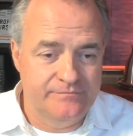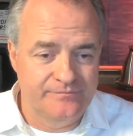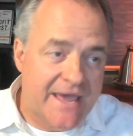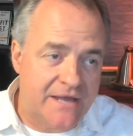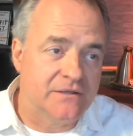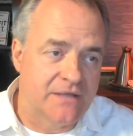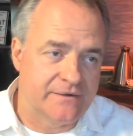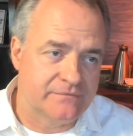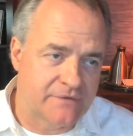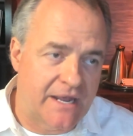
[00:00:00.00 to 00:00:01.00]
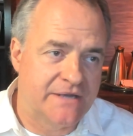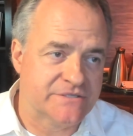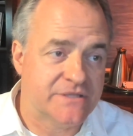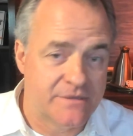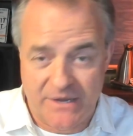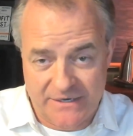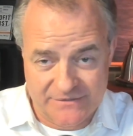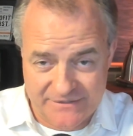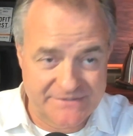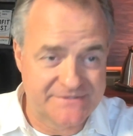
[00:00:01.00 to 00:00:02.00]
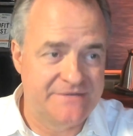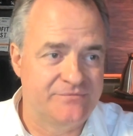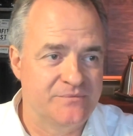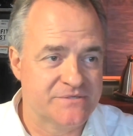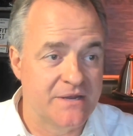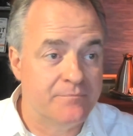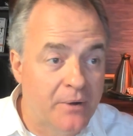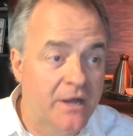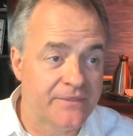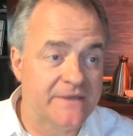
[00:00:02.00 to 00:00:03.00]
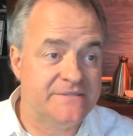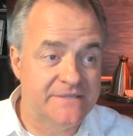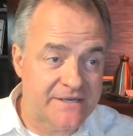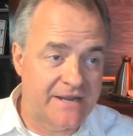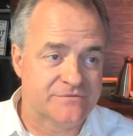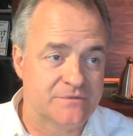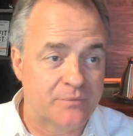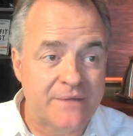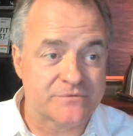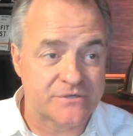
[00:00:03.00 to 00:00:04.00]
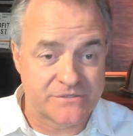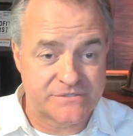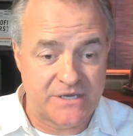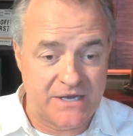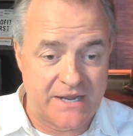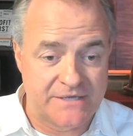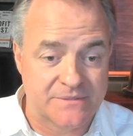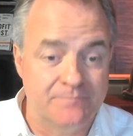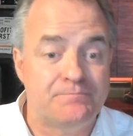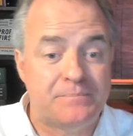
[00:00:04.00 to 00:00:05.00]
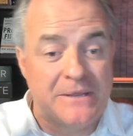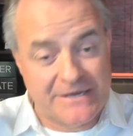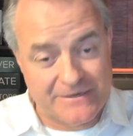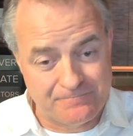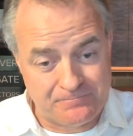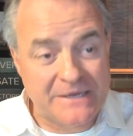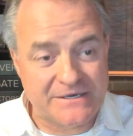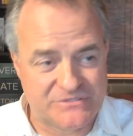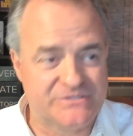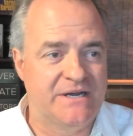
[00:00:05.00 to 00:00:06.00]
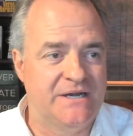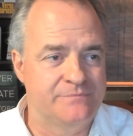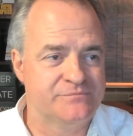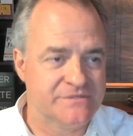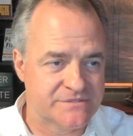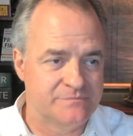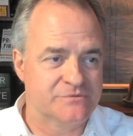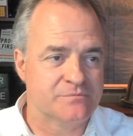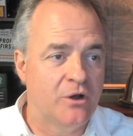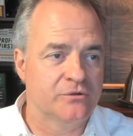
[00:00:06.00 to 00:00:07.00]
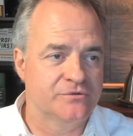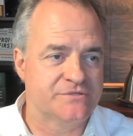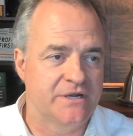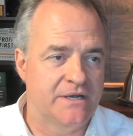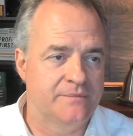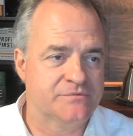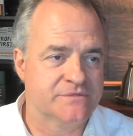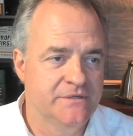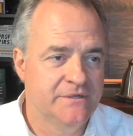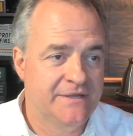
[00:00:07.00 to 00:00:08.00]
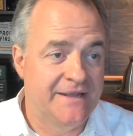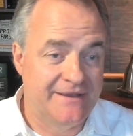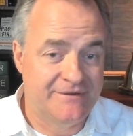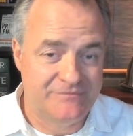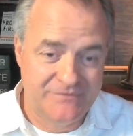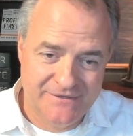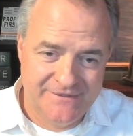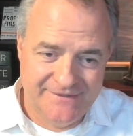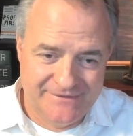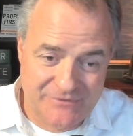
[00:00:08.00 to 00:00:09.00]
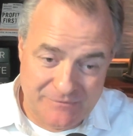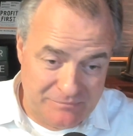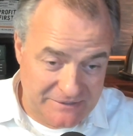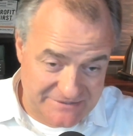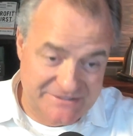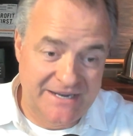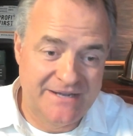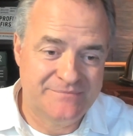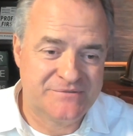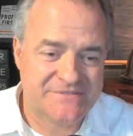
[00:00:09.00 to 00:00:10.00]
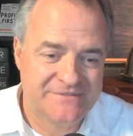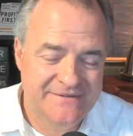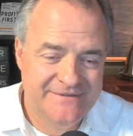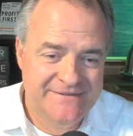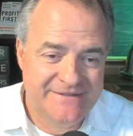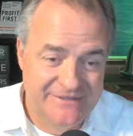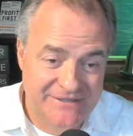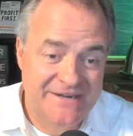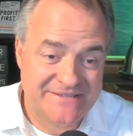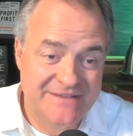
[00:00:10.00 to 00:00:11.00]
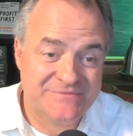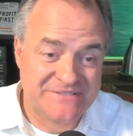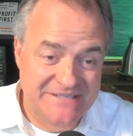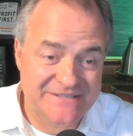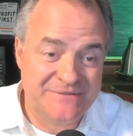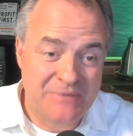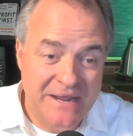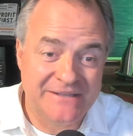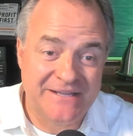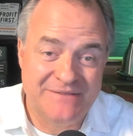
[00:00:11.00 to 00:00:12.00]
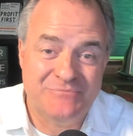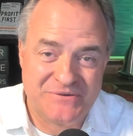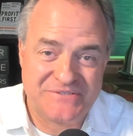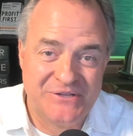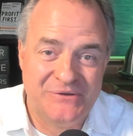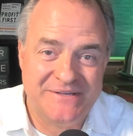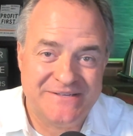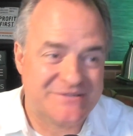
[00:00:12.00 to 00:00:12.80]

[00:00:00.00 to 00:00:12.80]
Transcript: They had a lot of cash in the bank, like Stephen was saying, but they did have some problems because they had some big jobs and some smaller jobs. And the big jobs a lot of times tend to pay a lot more slowly.